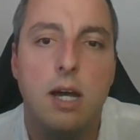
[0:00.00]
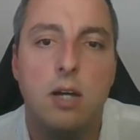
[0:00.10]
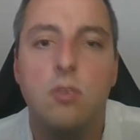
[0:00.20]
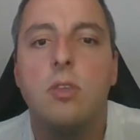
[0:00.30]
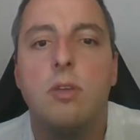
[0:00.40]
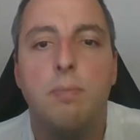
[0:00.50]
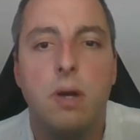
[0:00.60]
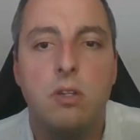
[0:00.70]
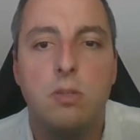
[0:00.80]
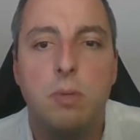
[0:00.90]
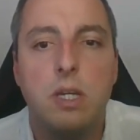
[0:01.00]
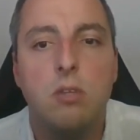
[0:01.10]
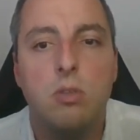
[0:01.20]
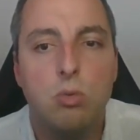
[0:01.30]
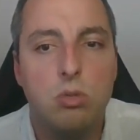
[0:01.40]
the parents
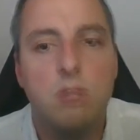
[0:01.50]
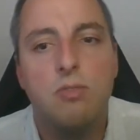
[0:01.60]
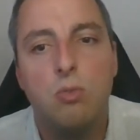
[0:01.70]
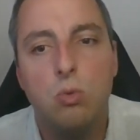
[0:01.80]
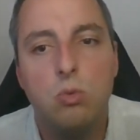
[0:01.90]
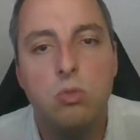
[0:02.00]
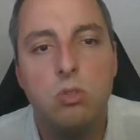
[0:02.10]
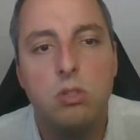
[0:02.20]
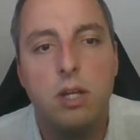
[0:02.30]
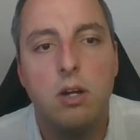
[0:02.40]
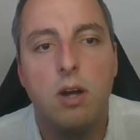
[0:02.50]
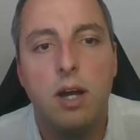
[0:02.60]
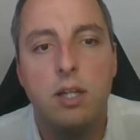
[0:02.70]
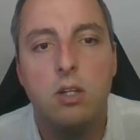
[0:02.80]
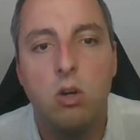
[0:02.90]
begin reducing foods that are
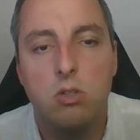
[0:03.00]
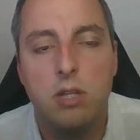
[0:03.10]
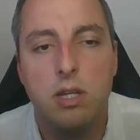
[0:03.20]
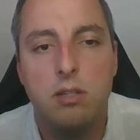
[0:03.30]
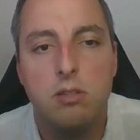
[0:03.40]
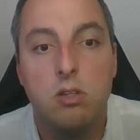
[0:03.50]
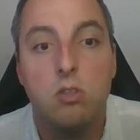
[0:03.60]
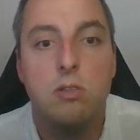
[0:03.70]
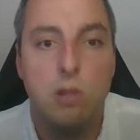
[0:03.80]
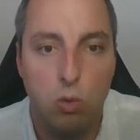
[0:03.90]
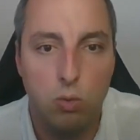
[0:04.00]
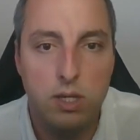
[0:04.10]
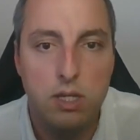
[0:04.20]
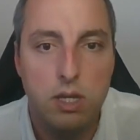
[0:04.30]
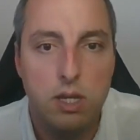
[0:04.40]
high in oxalates
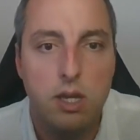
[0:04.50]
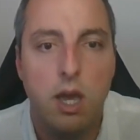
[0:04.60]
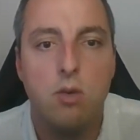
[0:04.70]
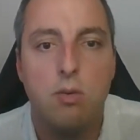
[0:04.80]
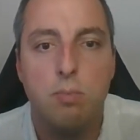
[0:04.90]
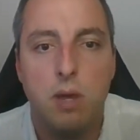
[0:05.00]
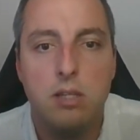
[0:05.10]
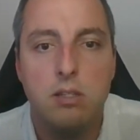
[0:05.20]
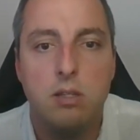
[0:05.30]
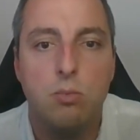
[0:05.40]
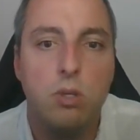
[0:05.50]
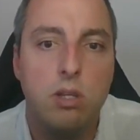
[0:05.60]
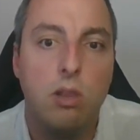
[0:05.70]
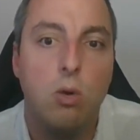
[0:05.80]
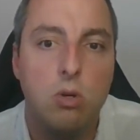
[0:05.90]
slowly and replace them
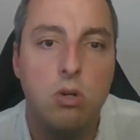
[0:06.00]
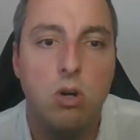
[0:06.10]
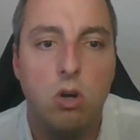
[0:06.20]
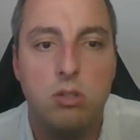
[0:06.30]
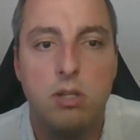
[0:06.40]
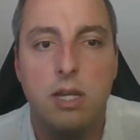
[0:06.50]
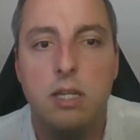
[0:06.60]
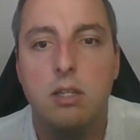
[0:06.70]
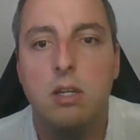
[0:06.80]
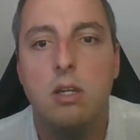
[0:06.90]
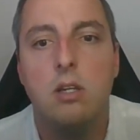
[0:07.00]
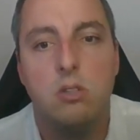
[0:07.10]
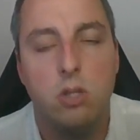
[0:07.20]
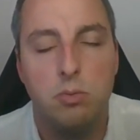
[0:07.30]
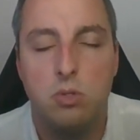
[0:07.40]
with lower oxalate
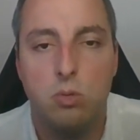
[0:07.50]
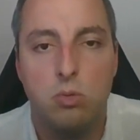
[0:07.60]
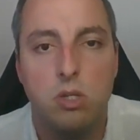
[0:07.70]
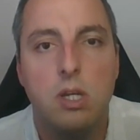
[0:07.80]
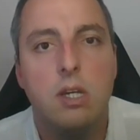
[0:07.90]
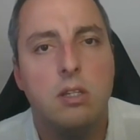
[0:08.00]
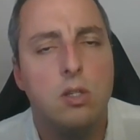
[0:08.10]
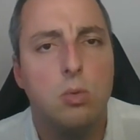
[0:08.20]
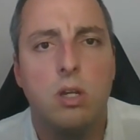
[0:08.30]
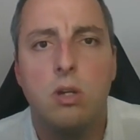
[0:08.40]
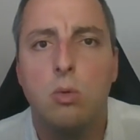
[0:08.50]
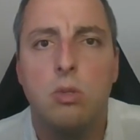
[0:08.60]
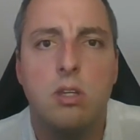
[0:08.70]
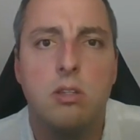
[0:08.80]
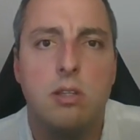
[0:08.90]
substitutes. These would
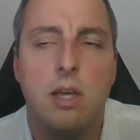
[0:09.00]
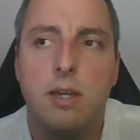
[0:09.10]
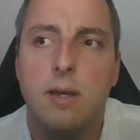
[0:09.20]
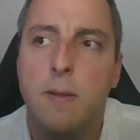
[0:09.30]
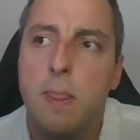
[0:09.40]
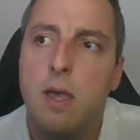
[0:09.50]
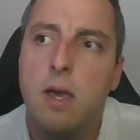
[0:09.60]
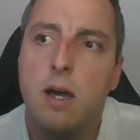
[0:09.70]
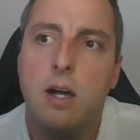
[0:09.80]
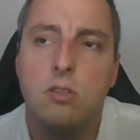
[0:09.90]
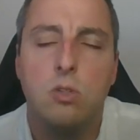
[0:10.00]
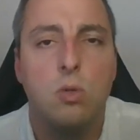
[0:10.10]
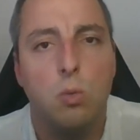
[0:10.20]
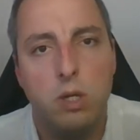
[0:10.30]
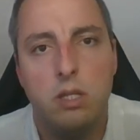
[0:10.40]
include things like, so
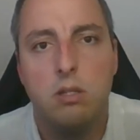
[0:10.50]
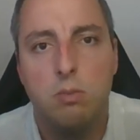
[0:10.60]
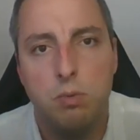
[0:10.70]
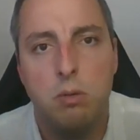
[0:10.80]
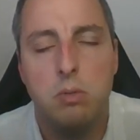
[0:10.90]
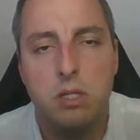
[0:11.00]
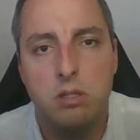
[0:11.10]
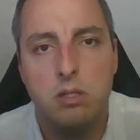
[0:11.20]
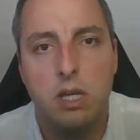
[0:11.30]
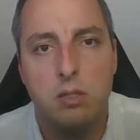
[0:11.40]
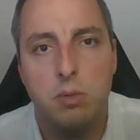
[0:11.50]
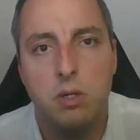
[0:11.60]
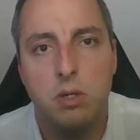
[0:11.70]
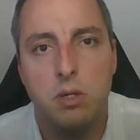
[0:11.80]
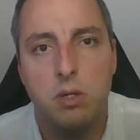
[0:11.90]
the wheat, probably in this case,
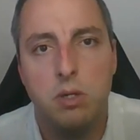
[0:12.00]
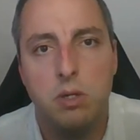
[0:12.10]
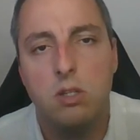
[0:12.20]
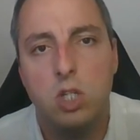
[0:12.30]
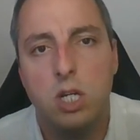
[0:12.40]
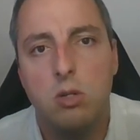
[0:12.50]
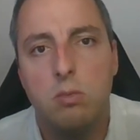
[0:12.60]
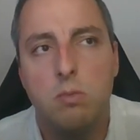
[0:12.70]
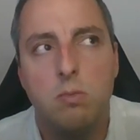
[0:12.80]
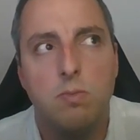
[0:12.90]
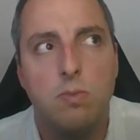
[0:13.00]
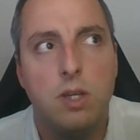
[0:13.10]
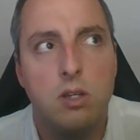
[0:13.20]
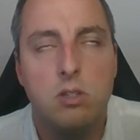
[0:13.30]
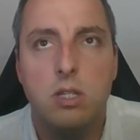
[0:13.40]
because the child
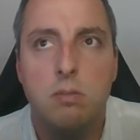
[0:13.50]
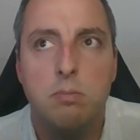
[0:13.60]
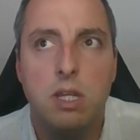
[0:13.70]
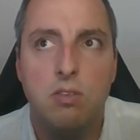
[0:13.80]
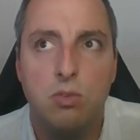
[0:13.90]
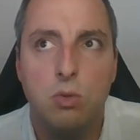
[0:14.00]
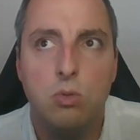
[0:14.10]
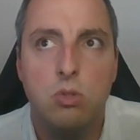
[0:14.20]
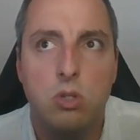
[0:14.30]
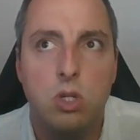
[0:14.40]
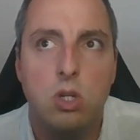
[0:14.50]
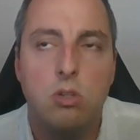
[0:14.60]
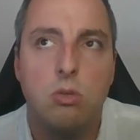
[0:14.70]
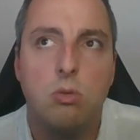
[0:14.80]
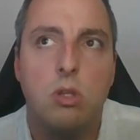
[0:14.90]
doesn't eat many foods,
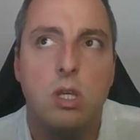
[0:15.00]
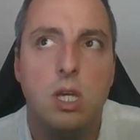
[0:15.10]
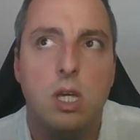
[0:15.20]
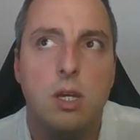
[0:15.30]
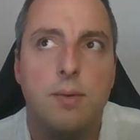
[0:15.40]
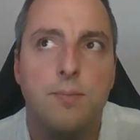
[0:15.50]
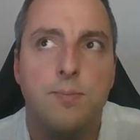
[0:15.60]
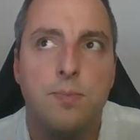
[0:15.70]
so the